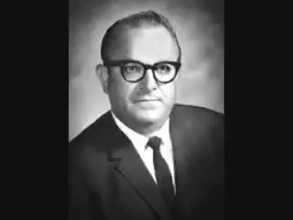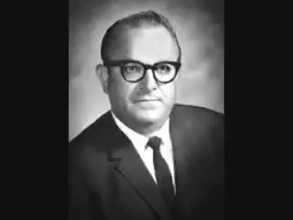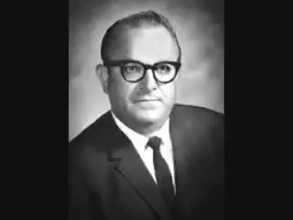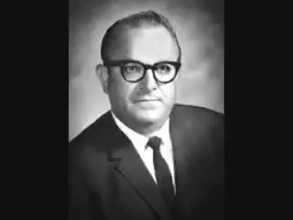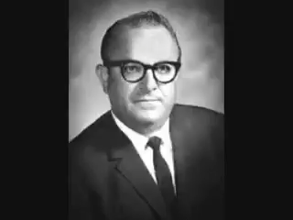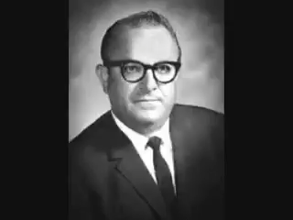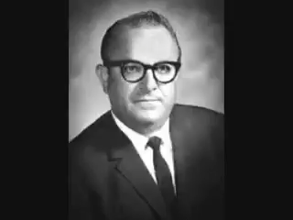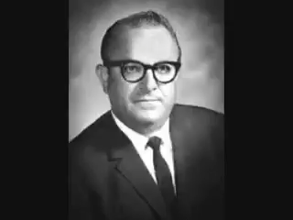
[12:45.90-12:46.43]

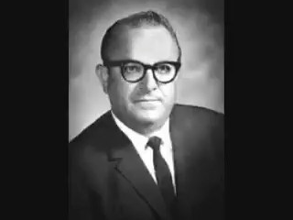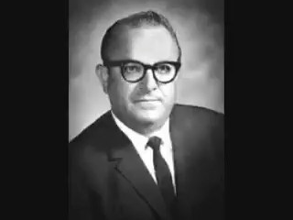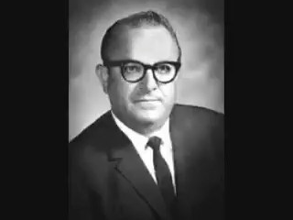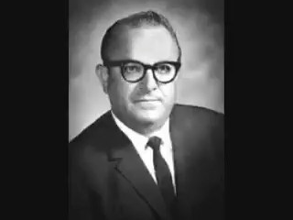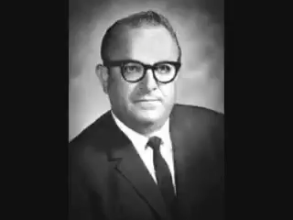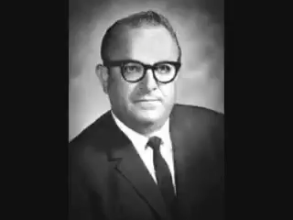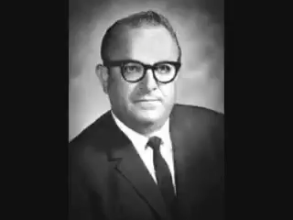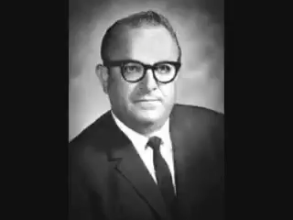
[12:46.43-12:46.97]

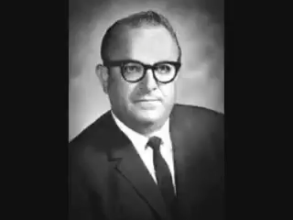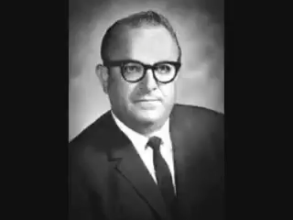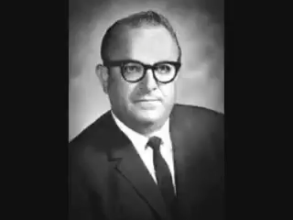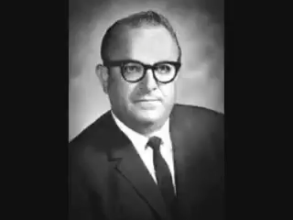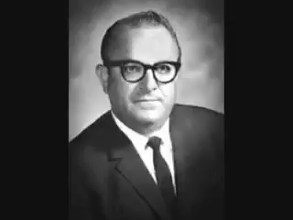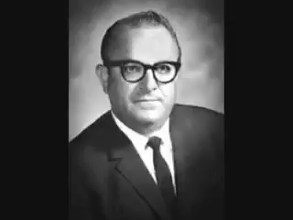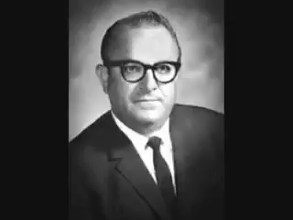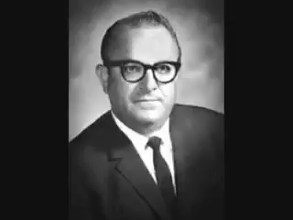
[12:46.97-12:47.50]

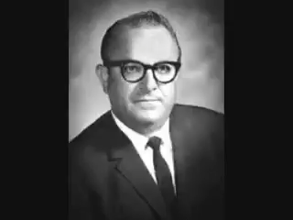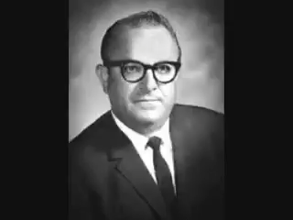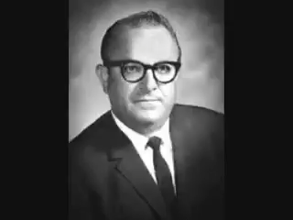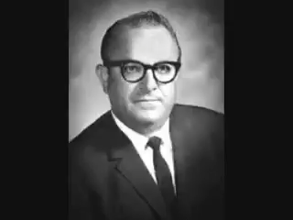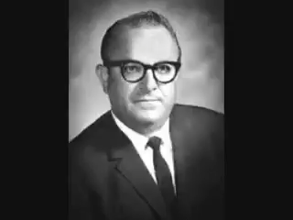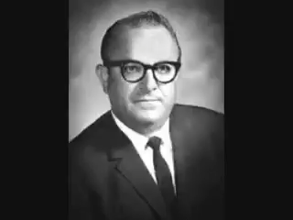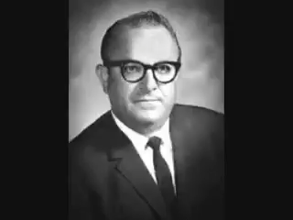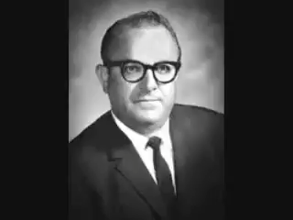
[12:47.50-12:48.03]

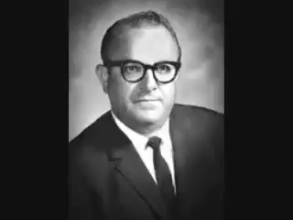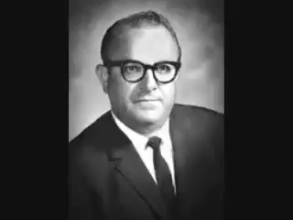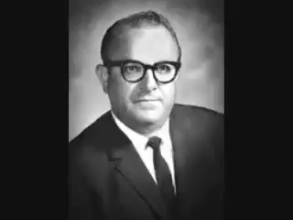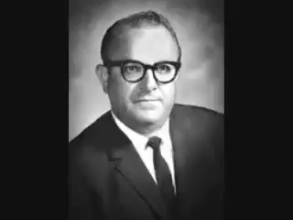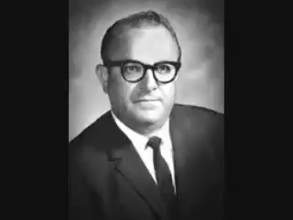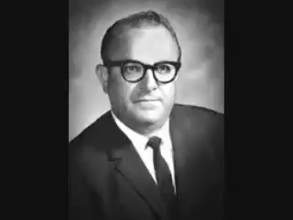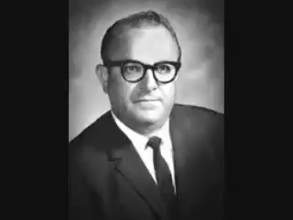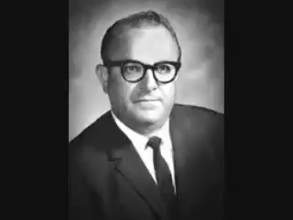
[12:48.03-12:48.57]

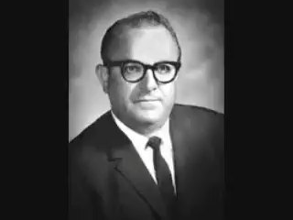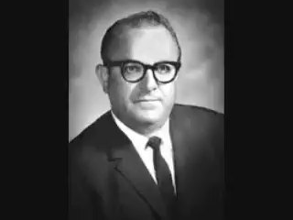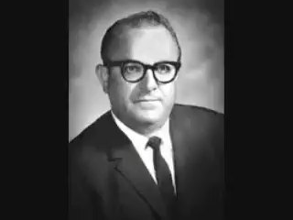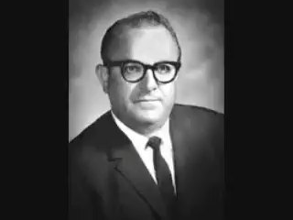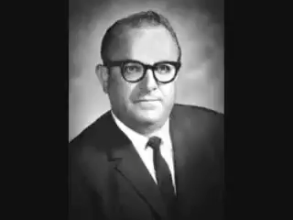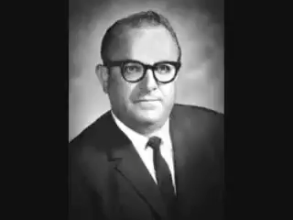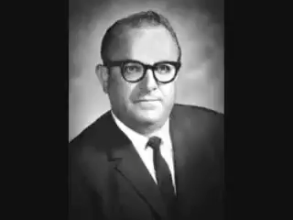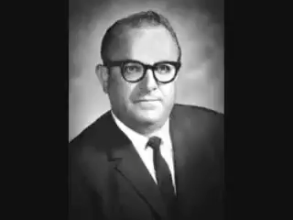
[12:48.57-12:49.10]

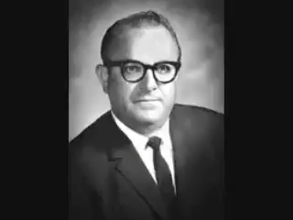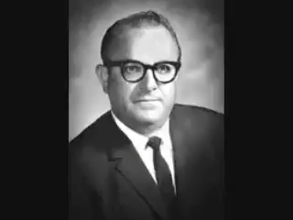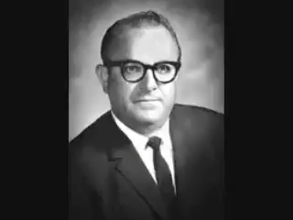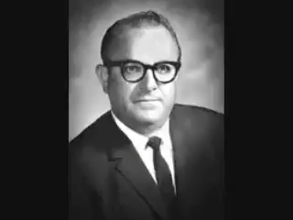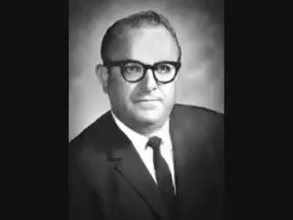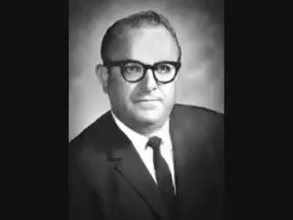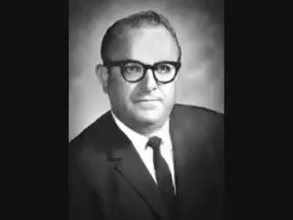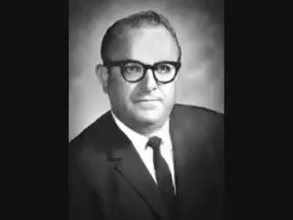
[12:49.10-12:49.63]

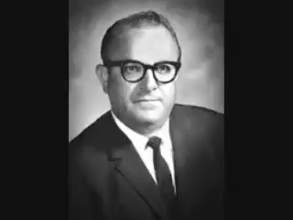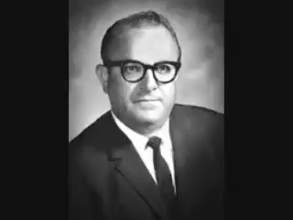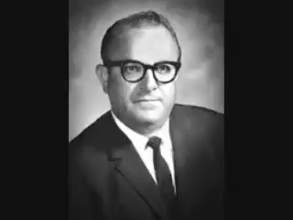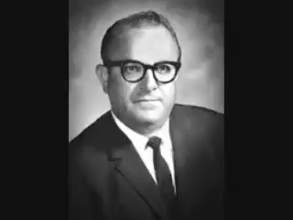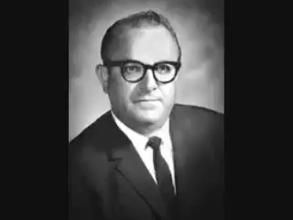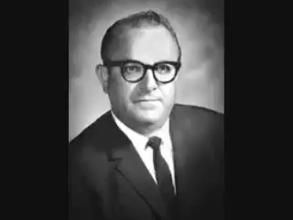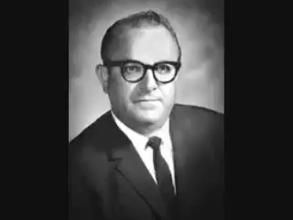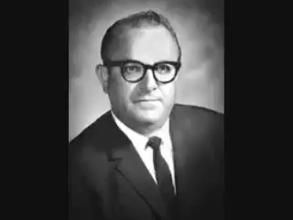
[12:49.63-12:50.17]

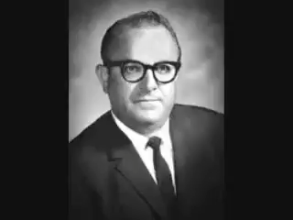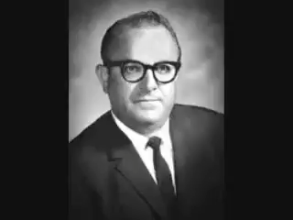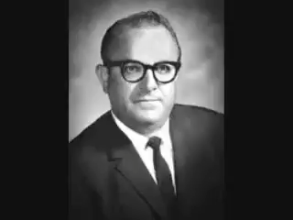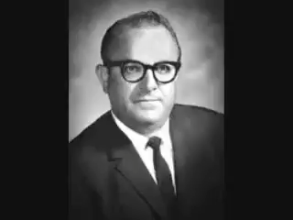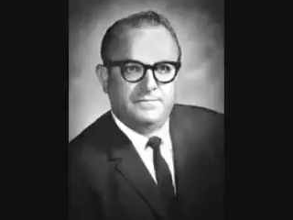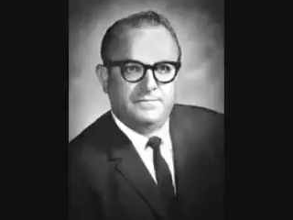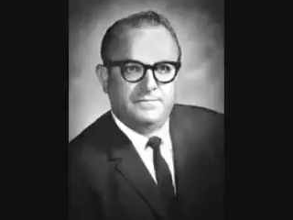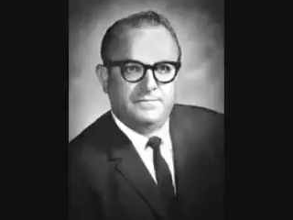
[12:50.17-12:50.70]

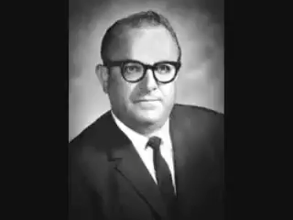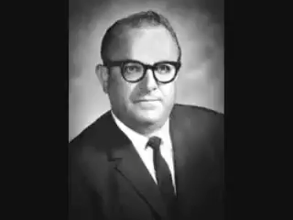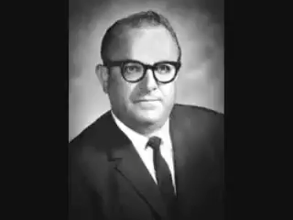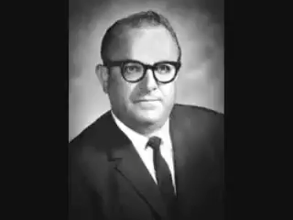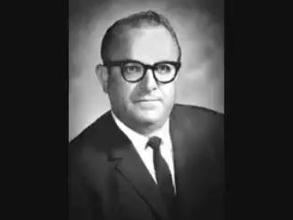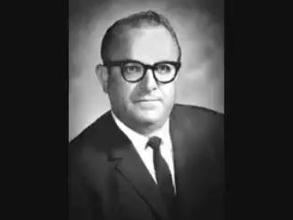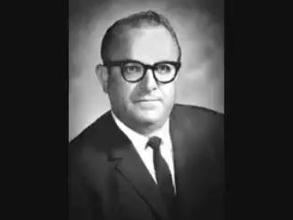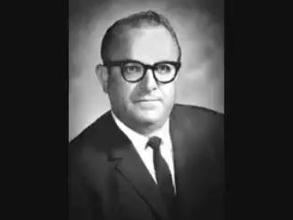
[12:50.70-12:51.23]

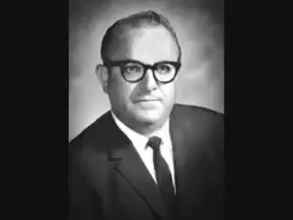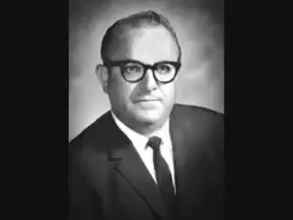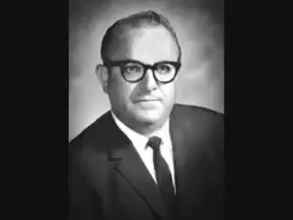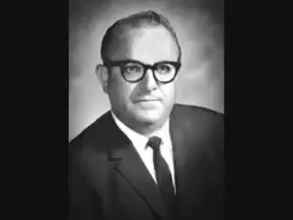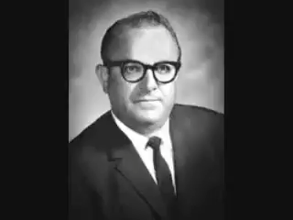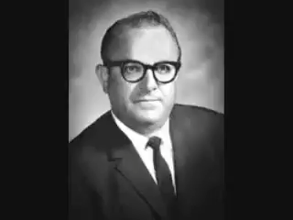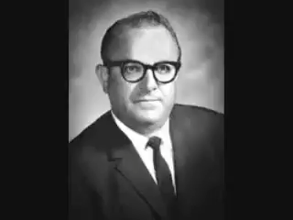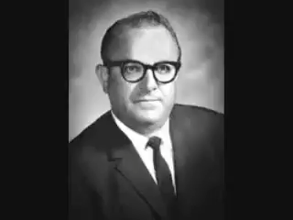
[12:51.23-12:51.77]

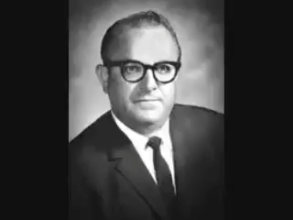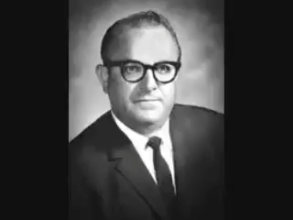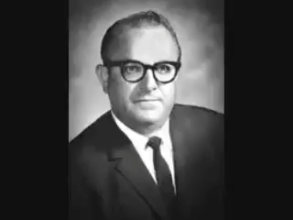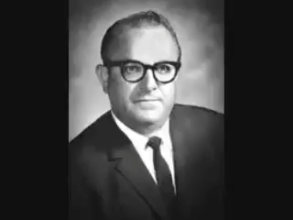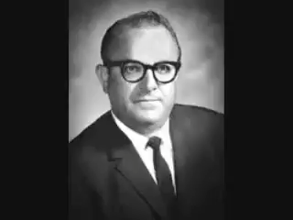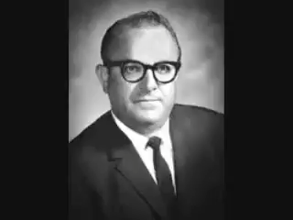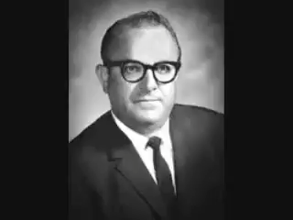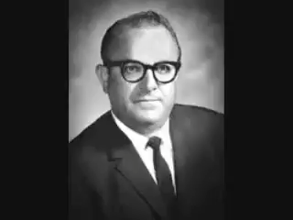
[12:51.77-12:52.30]

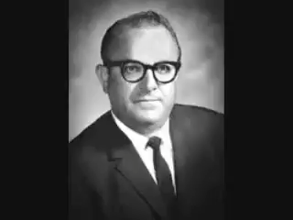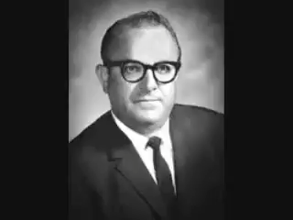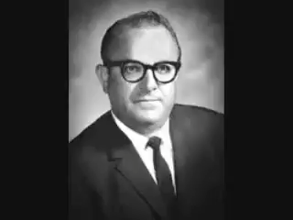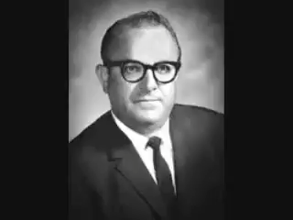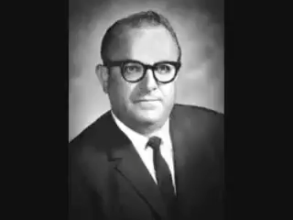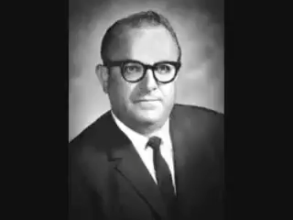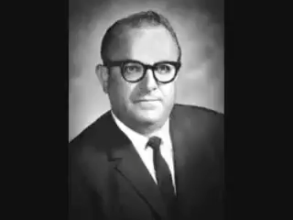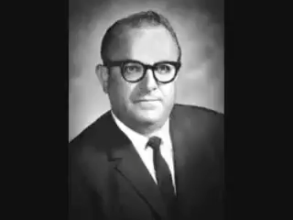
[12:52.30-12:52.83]

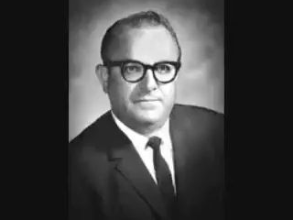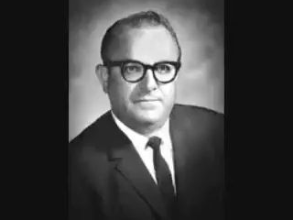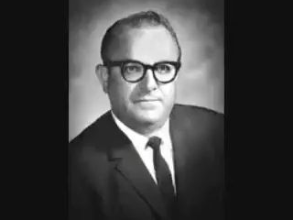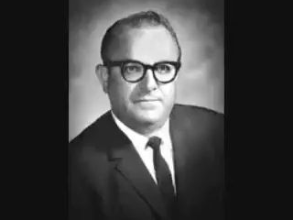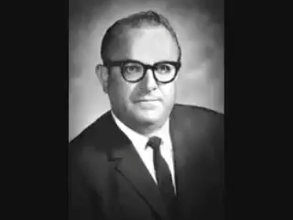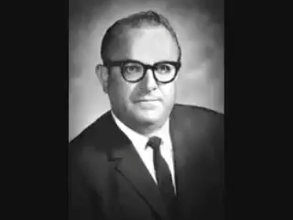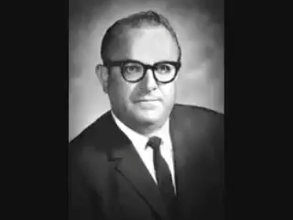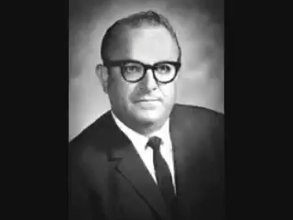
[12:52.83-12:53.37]

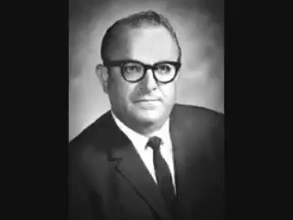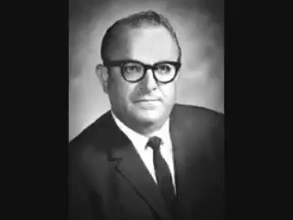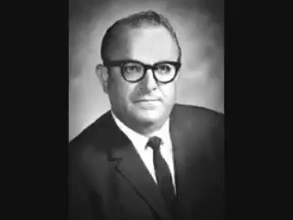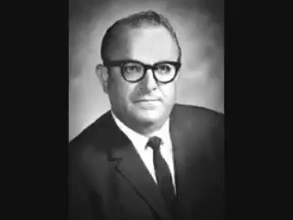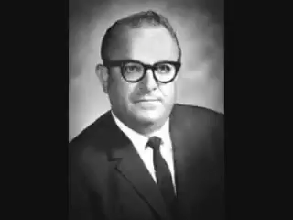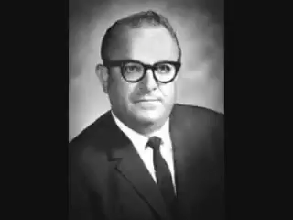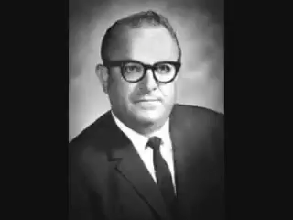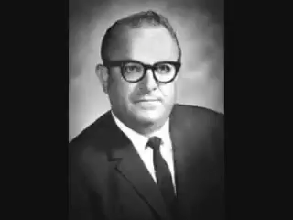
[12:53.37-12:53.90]
The face doesn't move, so there is nothing to read.